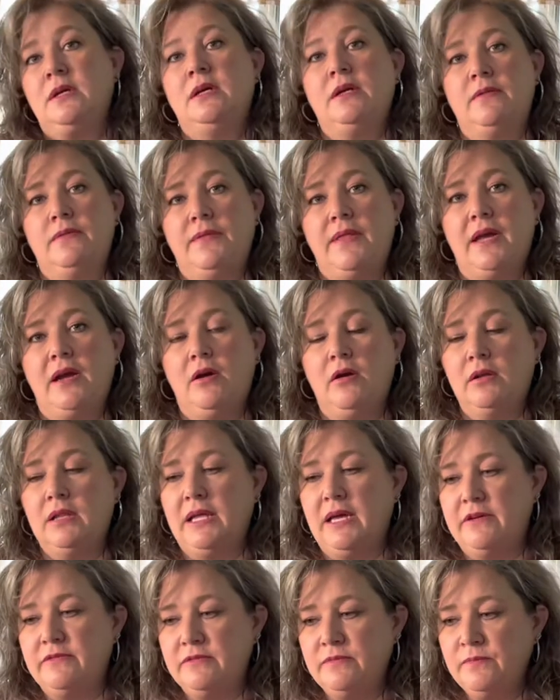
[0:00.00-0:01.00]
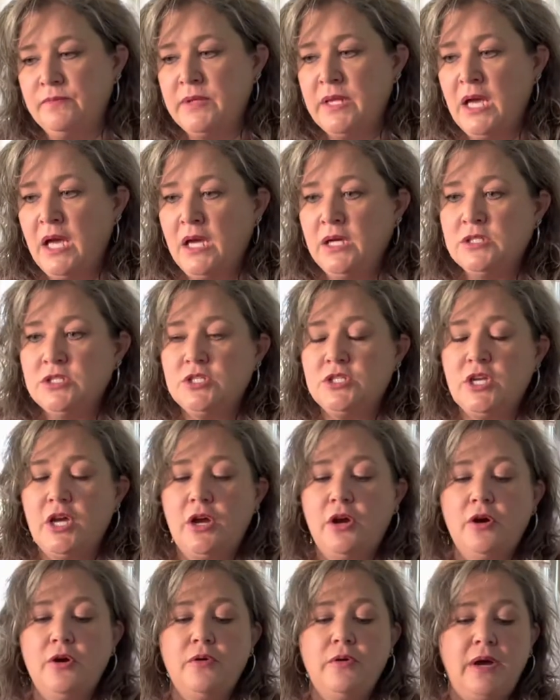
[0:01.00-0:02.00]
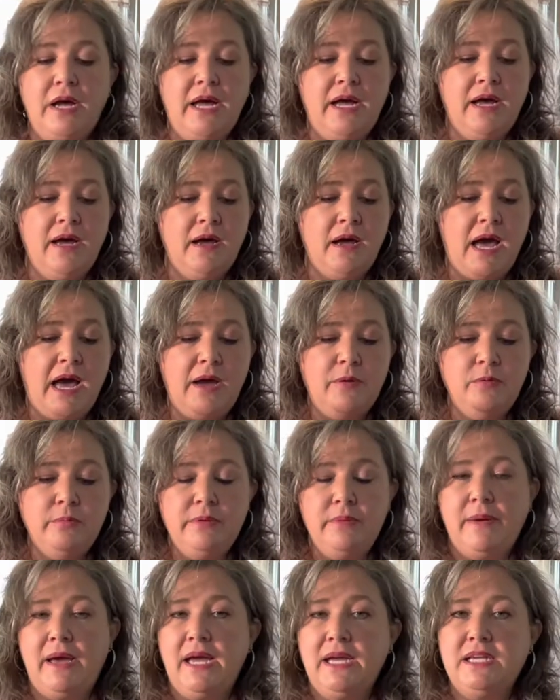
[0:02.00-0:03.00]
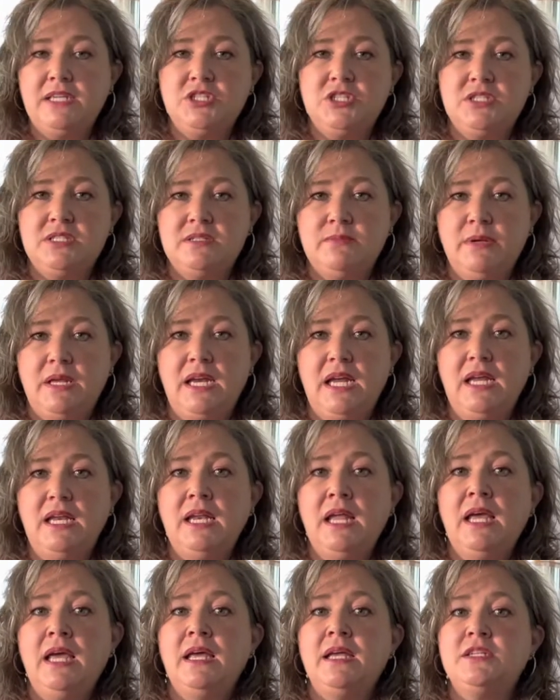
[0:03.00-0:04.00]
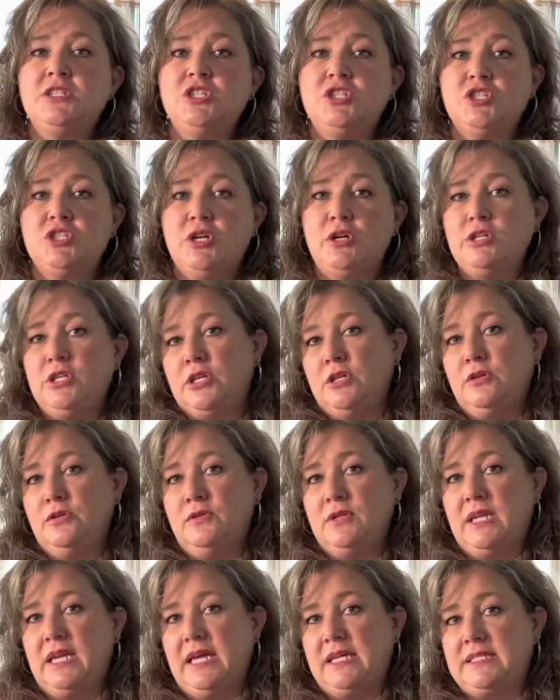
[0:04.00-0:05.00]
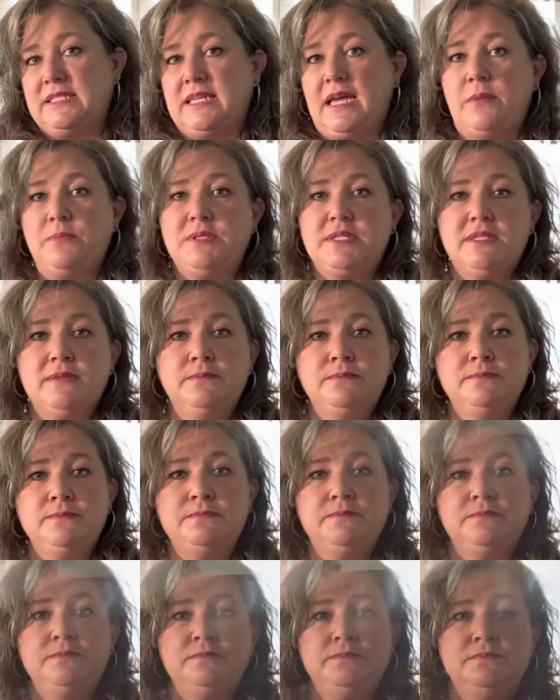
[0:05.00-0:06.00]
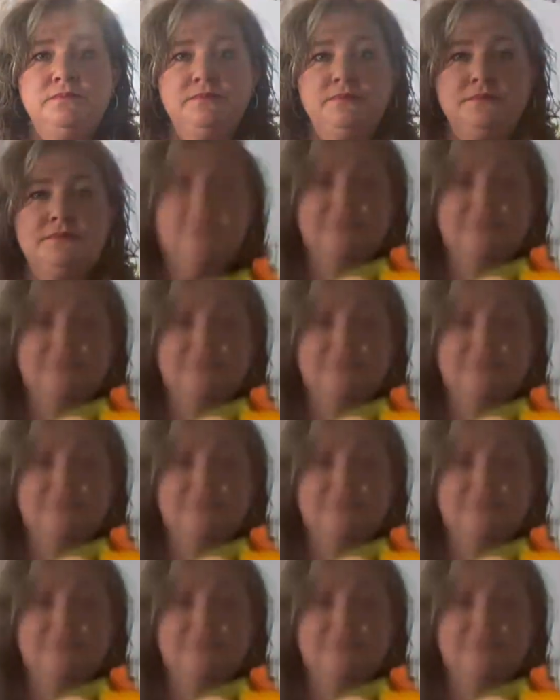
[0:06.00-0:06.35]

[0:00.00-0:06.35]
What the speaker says: they all love. So I will be back in just a minute to show you the next steps. So